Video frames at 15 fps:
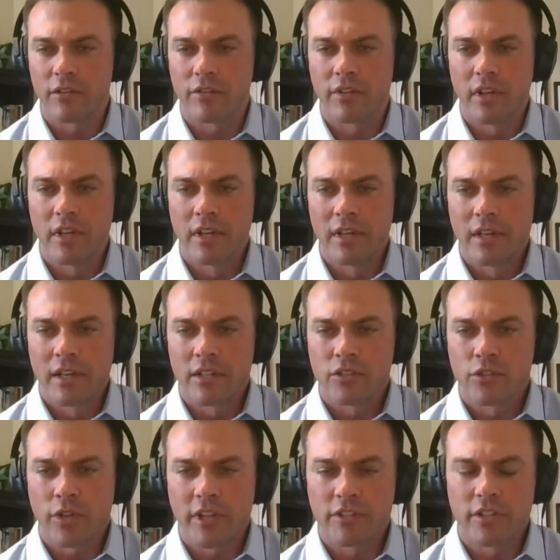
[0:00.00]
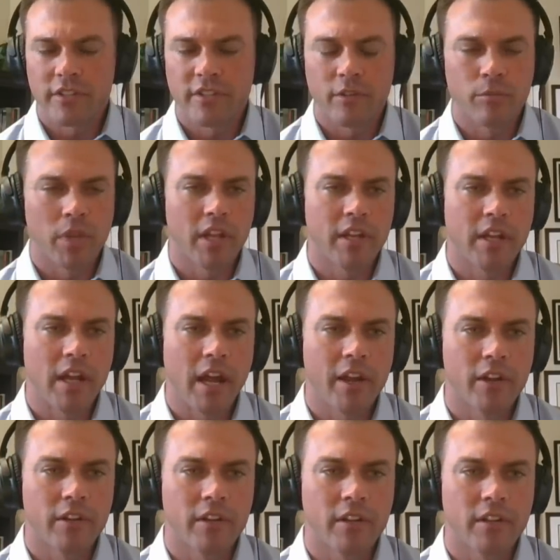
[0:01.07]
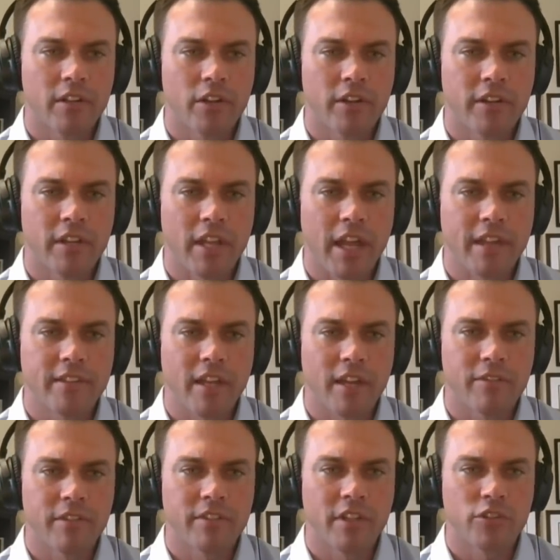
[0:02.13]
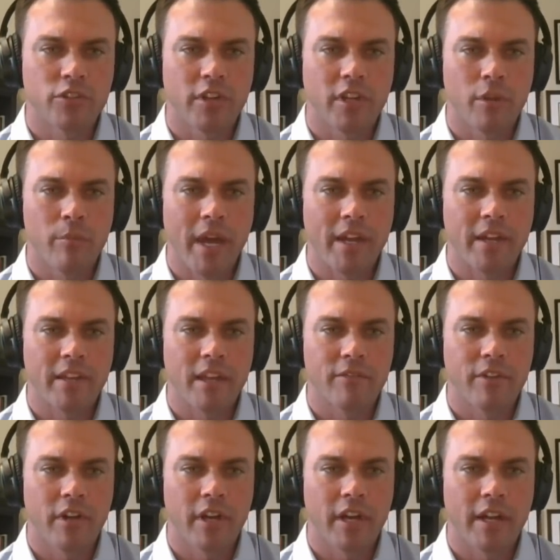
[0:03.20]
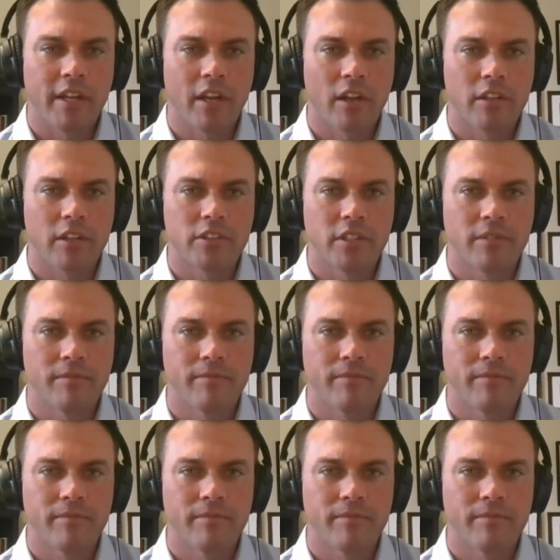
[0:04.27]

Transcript: of treasures and blood and iron during the last half a century combating that very ideology.